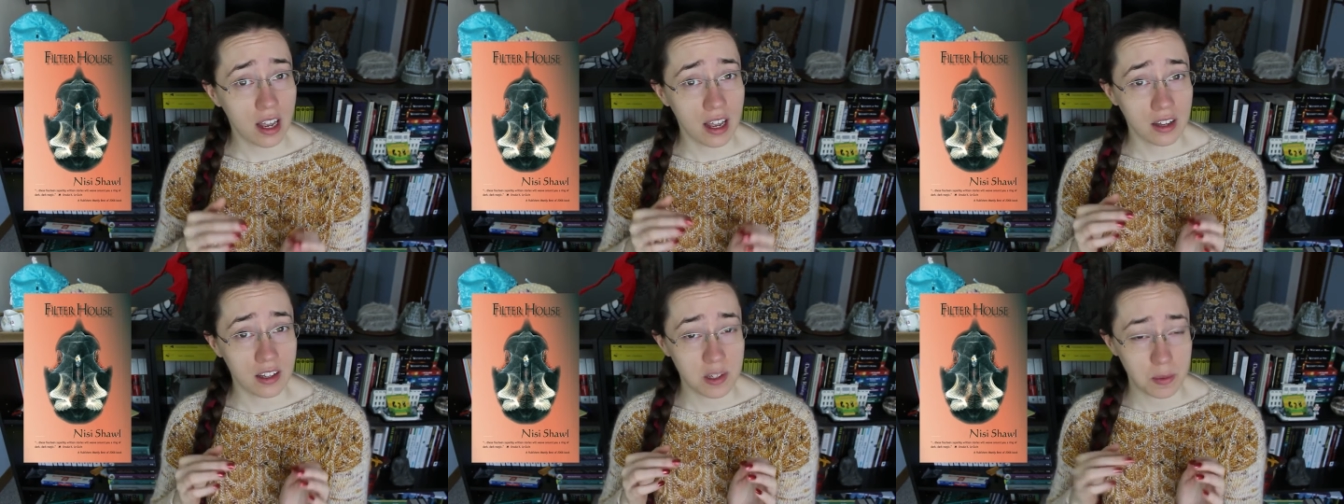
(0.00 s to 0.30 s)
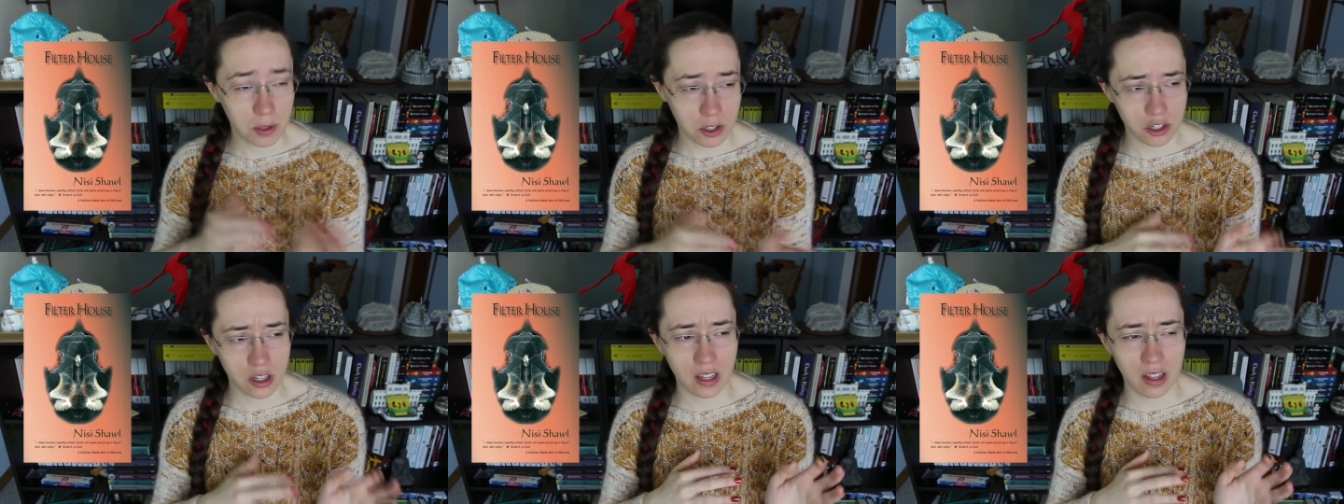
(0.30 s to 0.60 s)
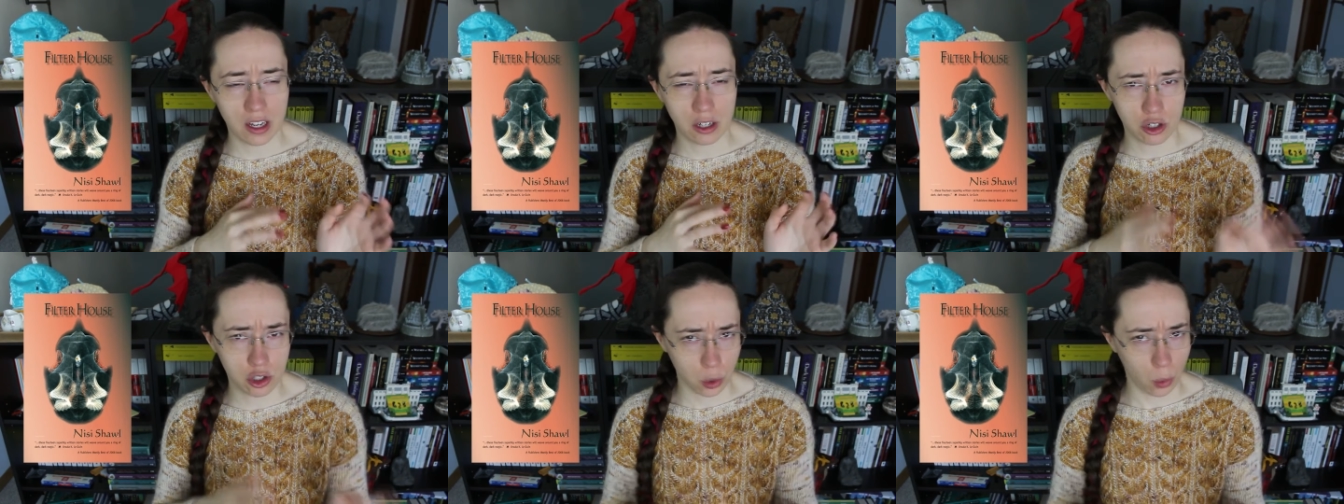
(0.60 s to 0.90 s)
and especially
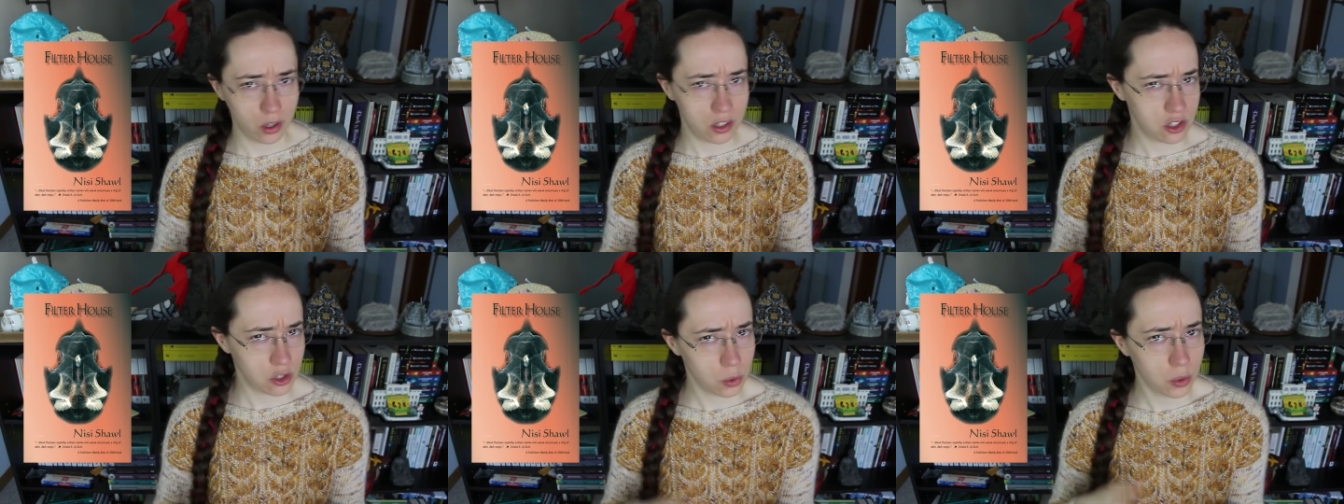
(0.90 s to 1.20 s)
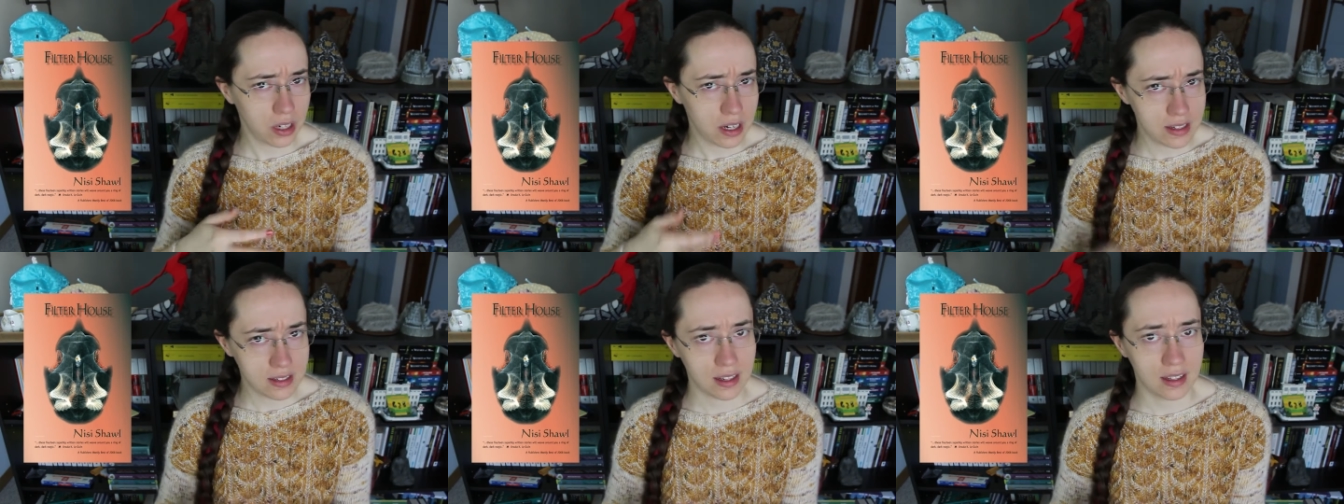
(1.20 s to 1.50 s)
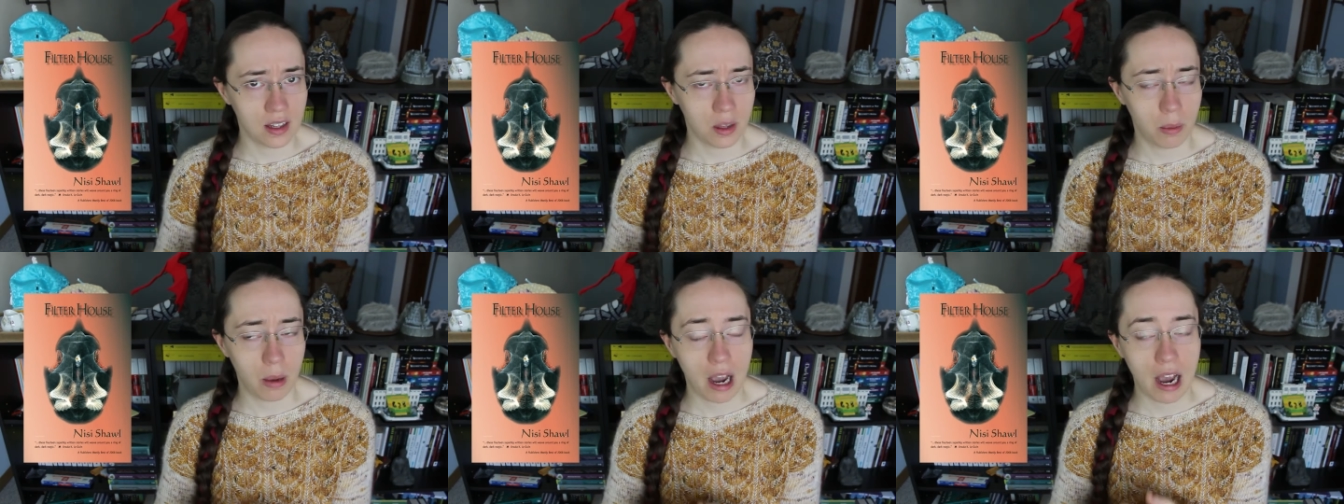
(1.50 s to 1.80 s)
like short stories
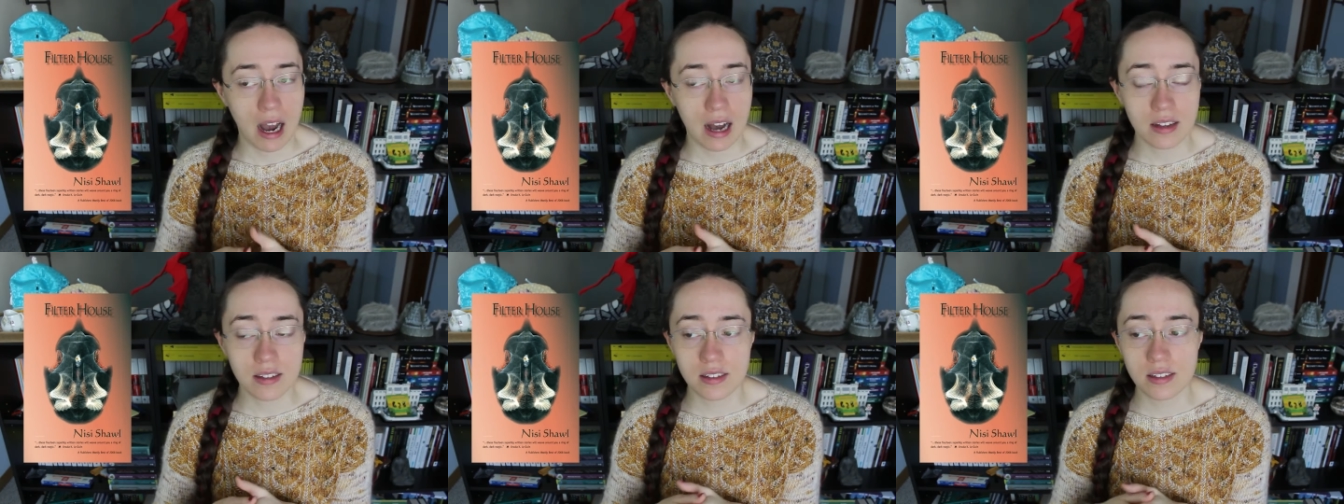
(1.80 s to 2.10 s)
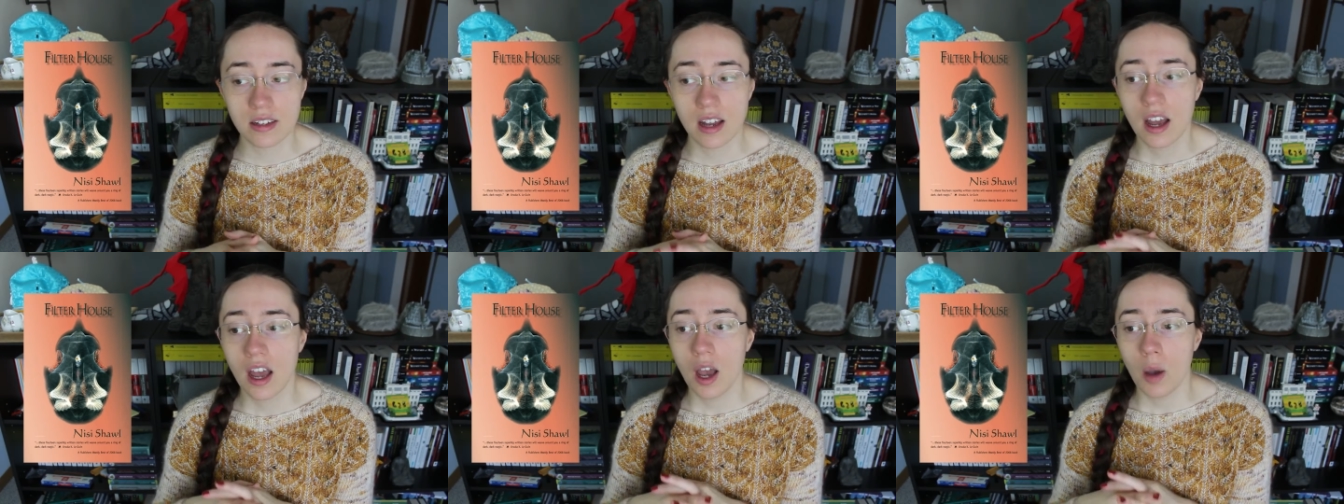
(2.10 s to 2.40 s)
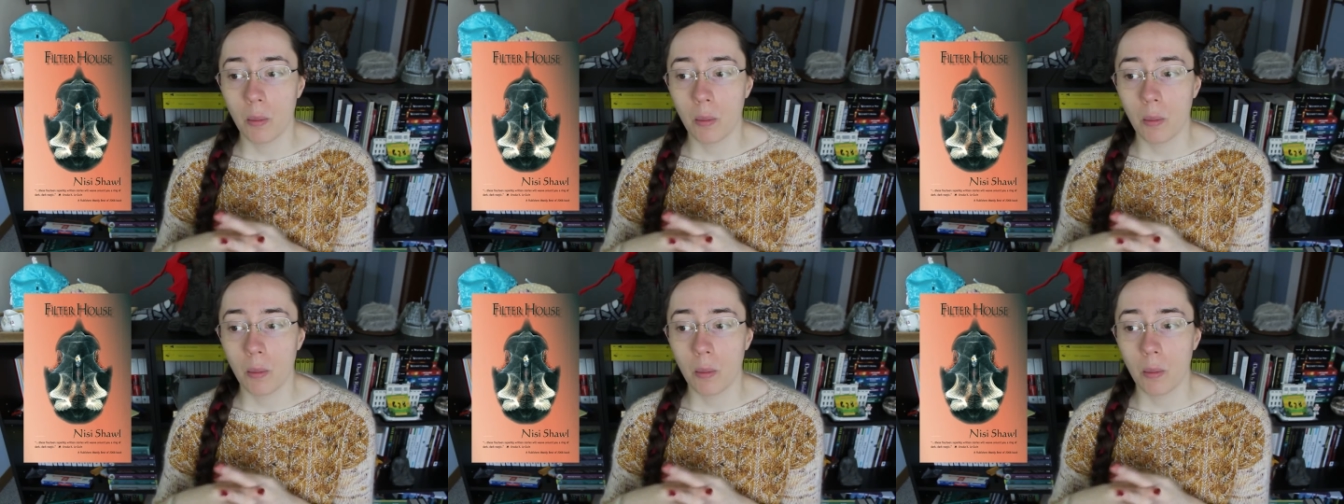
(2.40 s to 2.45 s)
in the past,